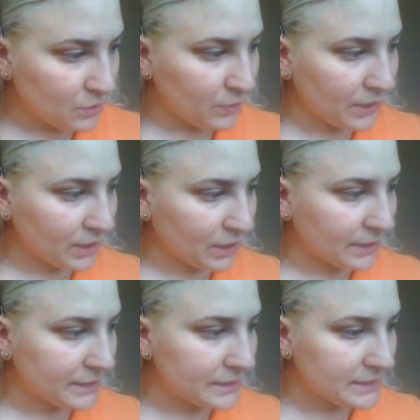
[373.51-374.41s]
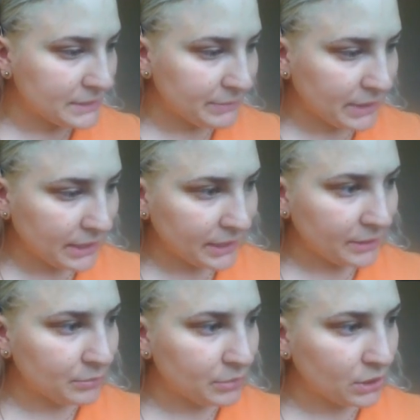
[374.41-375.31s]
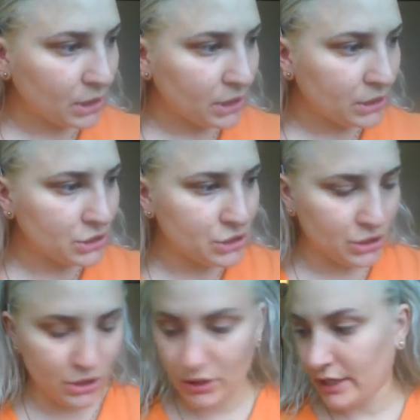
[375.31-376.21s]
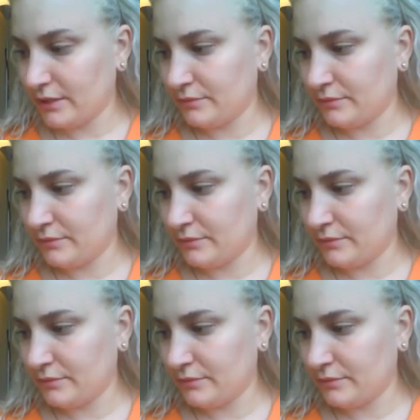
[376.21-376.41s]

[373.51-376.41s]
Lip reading: where is my brush? Okay.